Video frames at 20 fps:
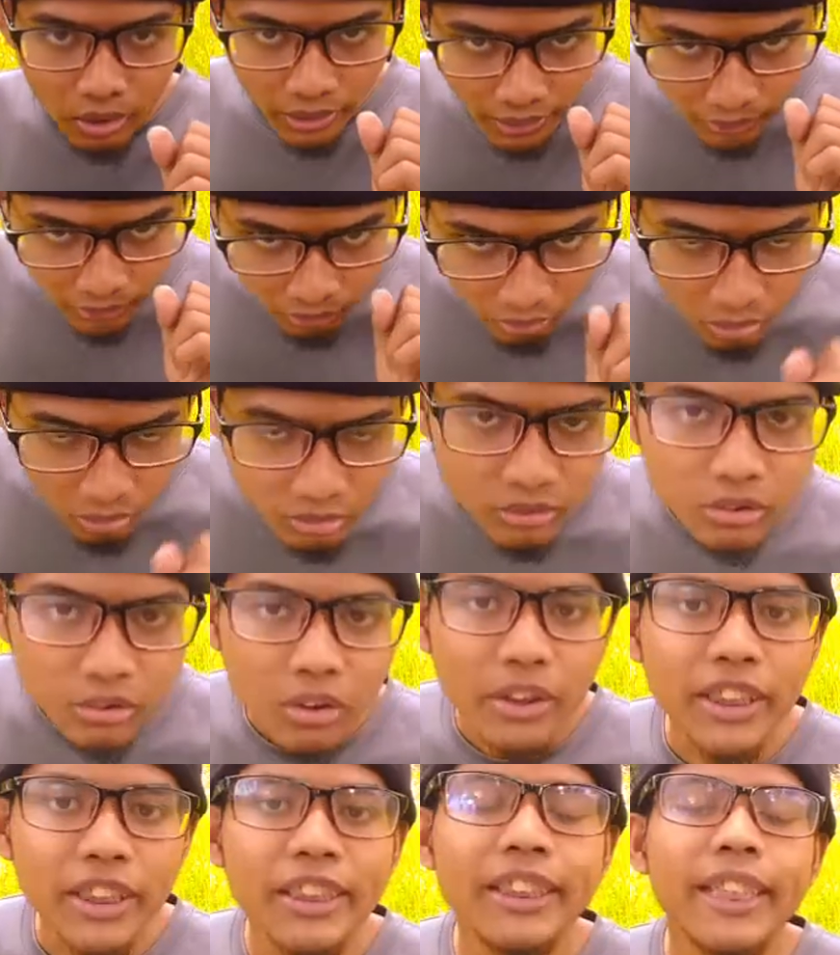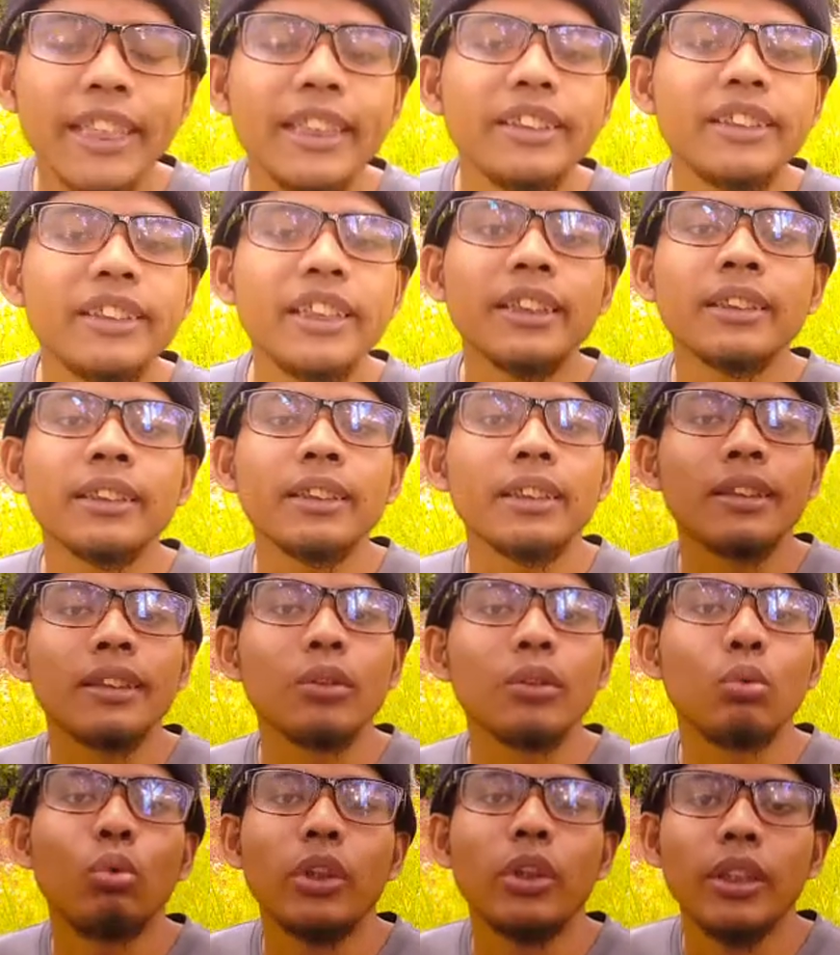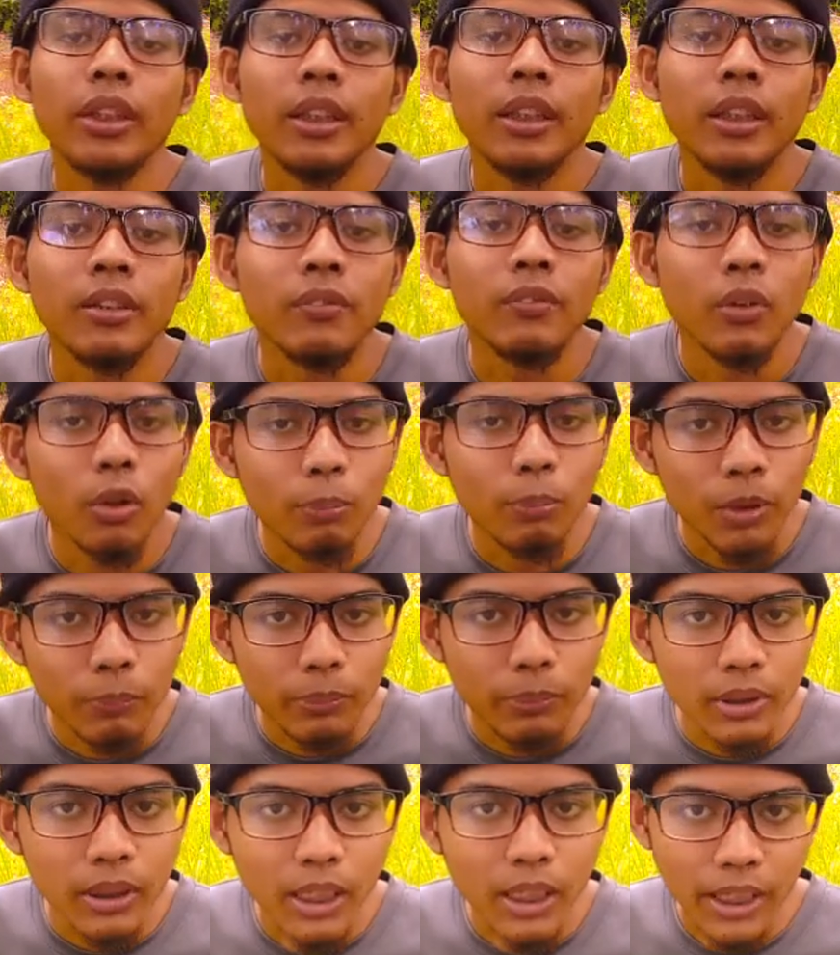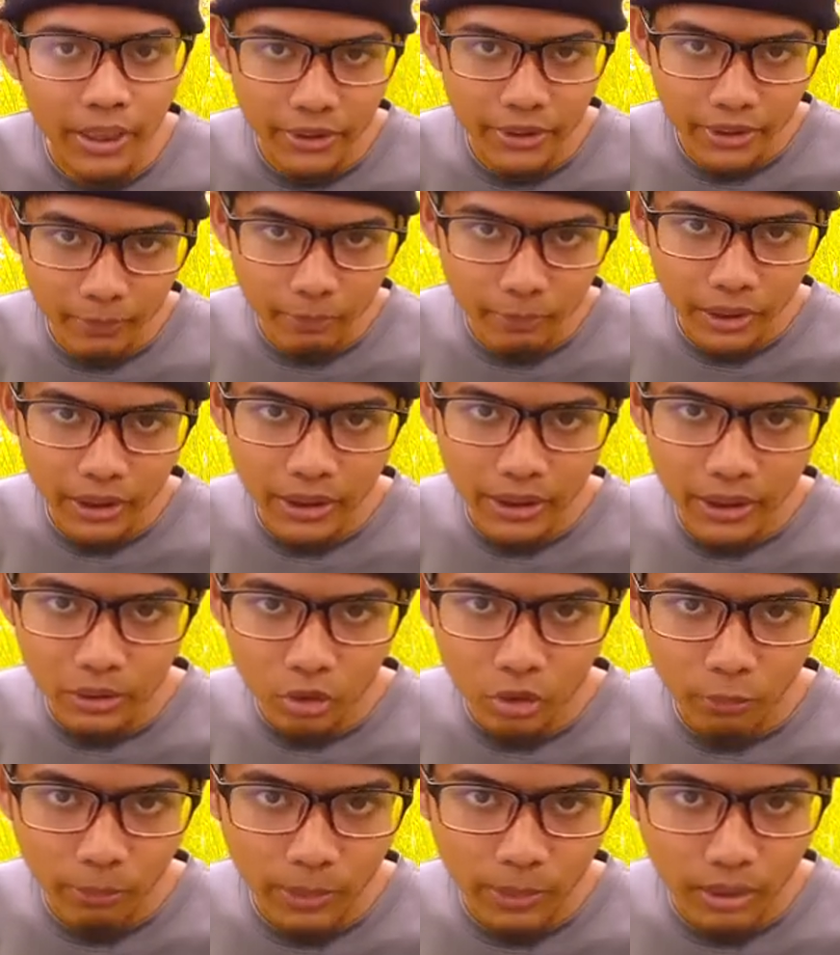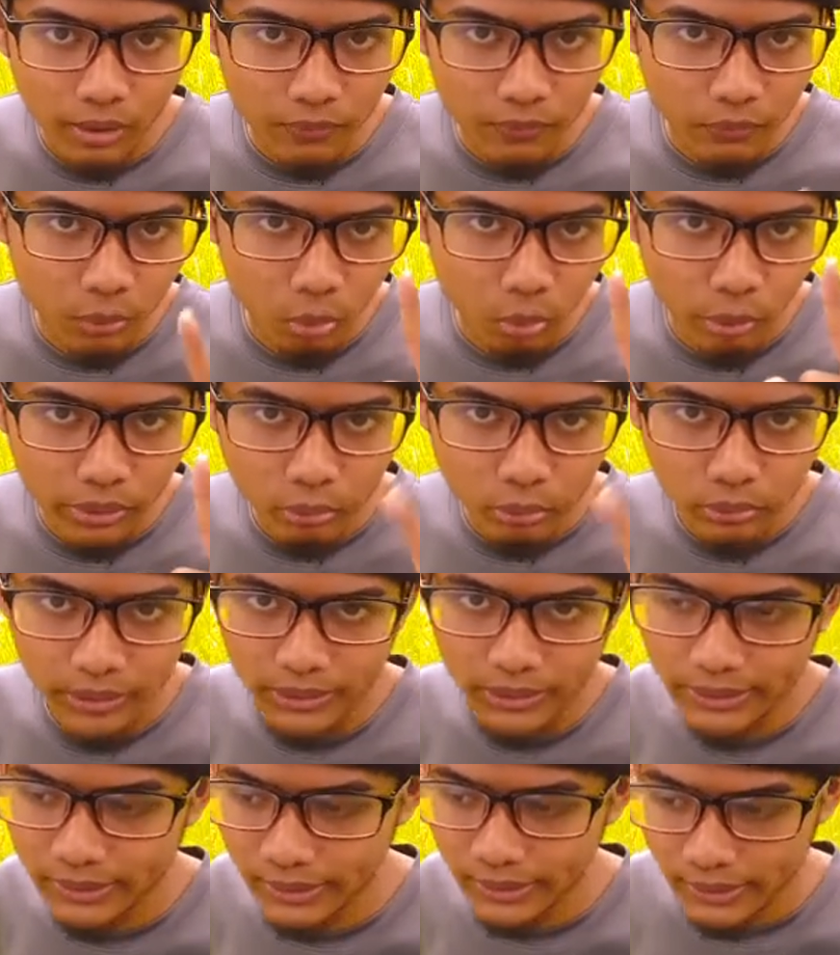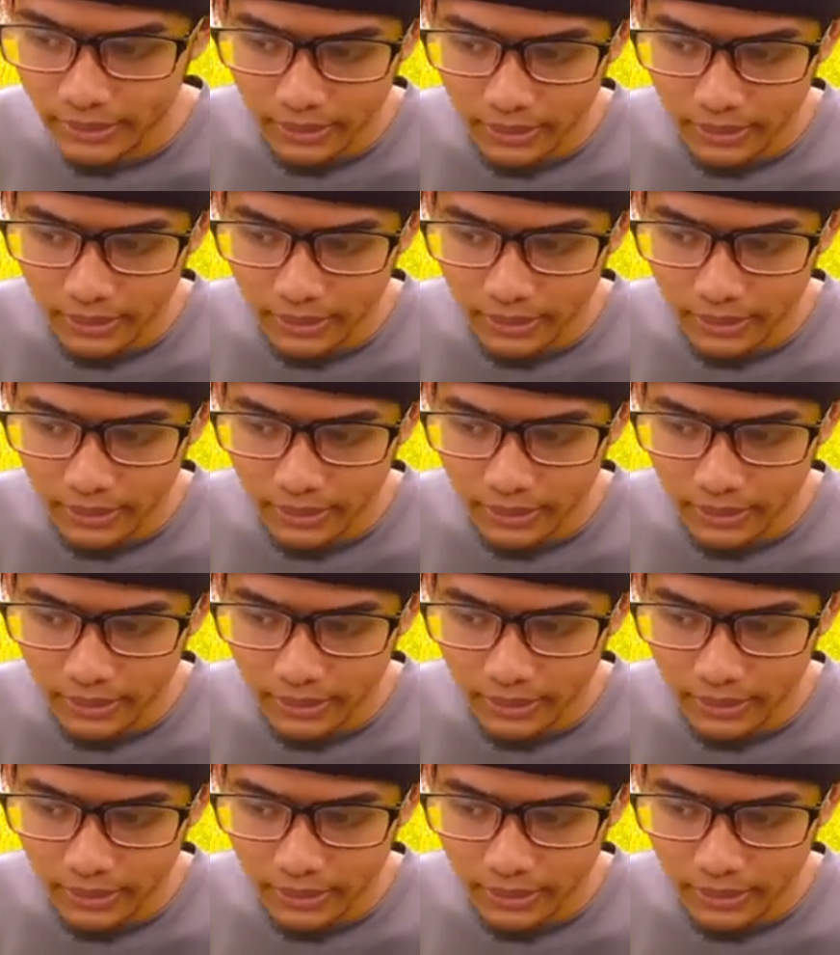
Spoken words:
I also engaging with the four people at the Bagara Topera for one year.